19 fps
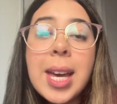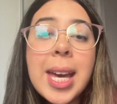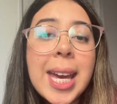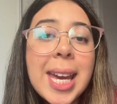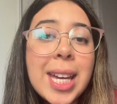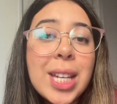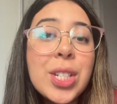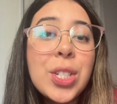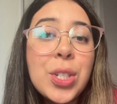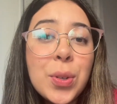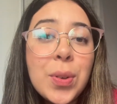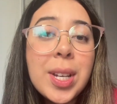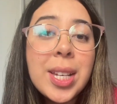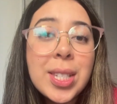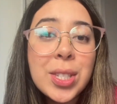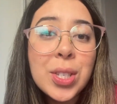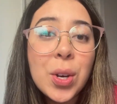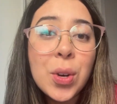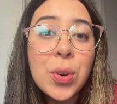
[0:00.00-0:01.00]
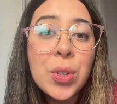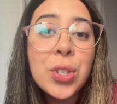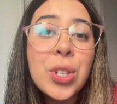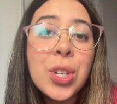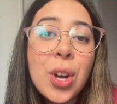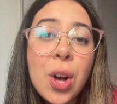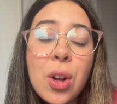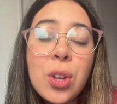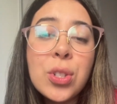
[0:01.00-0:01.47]
In doing so,
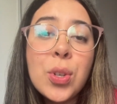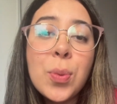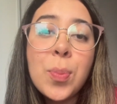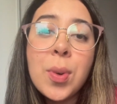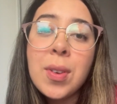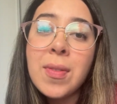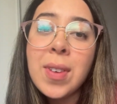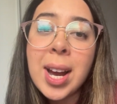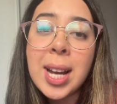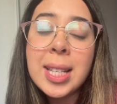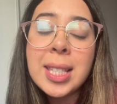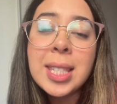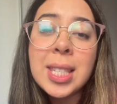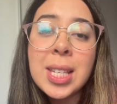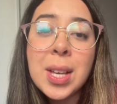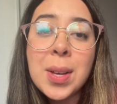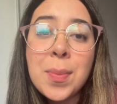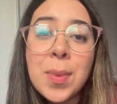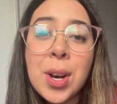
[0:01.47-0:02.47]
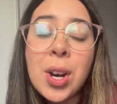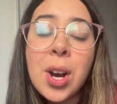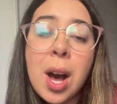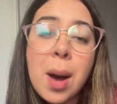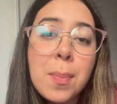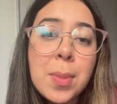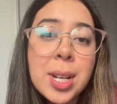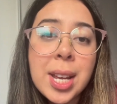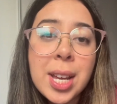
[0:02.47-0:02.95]
she also provides some
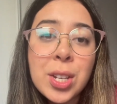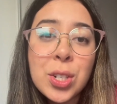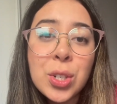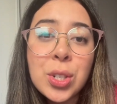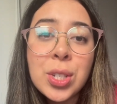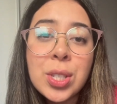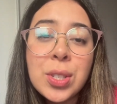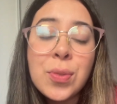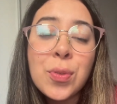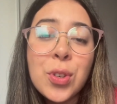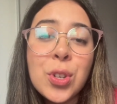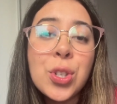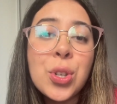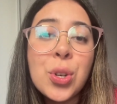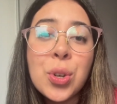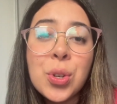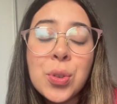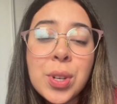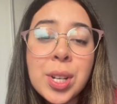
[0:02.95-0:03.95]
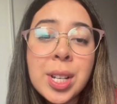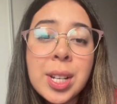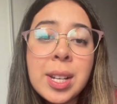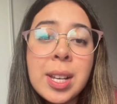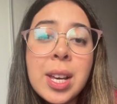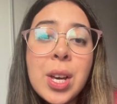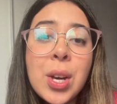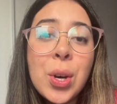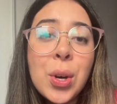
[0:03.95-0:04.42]
accommodations for children
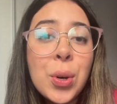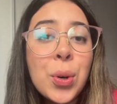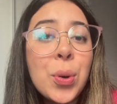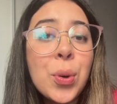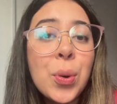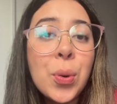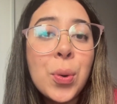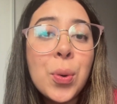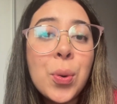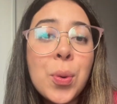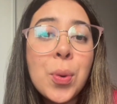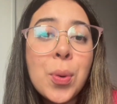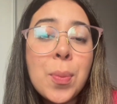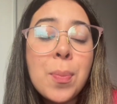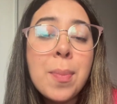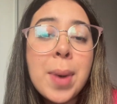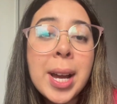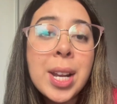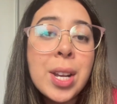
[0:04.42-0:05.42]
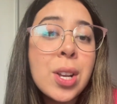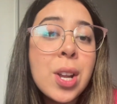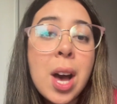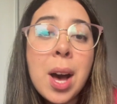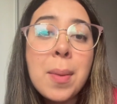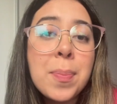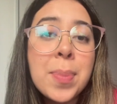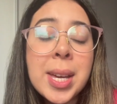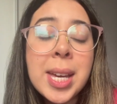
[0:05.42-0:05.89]
who might
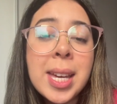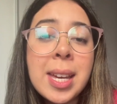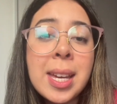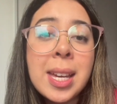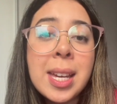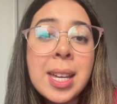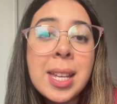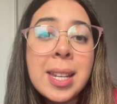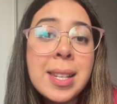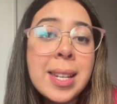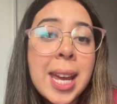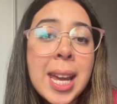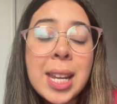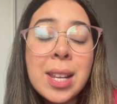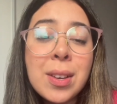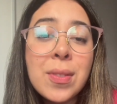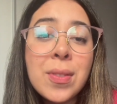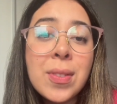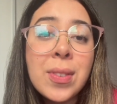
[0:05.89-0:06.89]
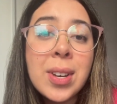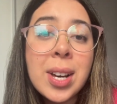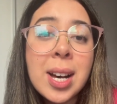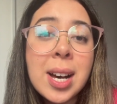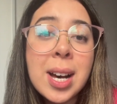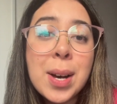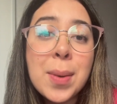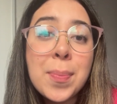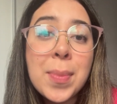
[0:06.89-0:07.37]
not be native
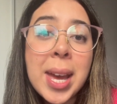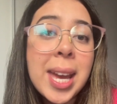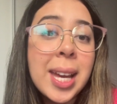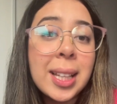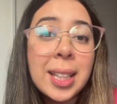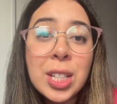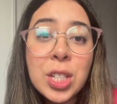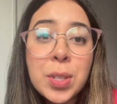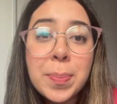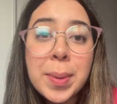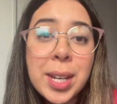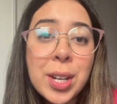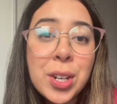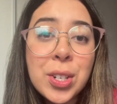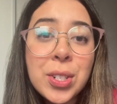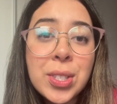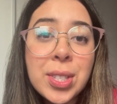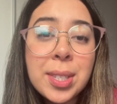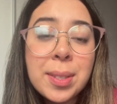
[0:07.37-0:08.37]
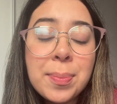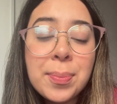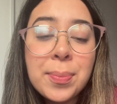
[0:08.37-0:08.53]
English speakers.